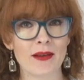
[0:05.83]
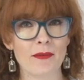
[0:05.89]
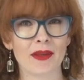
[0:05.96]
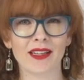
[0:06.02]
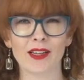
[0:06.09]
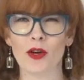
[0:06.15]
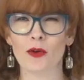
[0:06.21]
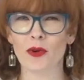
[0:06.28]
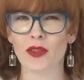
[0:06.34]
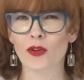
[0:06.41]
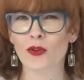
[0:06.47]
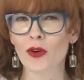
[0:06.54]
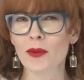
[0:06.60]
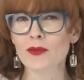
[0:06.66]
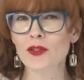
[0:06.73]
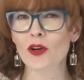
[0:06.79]
But along with
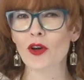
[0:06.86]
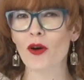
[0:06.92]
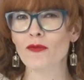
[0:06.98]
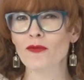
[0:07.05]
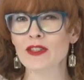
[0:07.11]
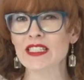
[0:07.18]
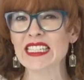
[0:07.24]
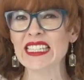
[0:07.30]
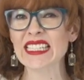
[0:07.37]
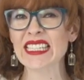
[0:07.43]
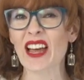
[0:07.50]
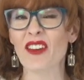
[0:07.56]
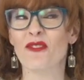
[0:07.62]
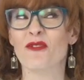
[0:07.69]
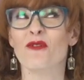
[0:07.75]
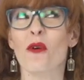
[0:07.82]
crypto conferences,
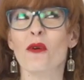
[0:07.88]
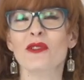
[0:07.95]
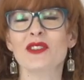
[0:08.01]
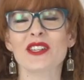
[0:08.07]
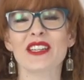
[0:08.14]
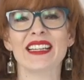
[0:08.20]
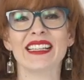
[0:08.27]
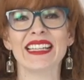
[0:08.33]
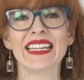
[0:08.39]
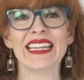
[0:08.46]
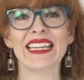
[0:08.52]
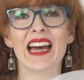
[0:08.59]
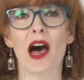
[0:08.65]
unfortunately,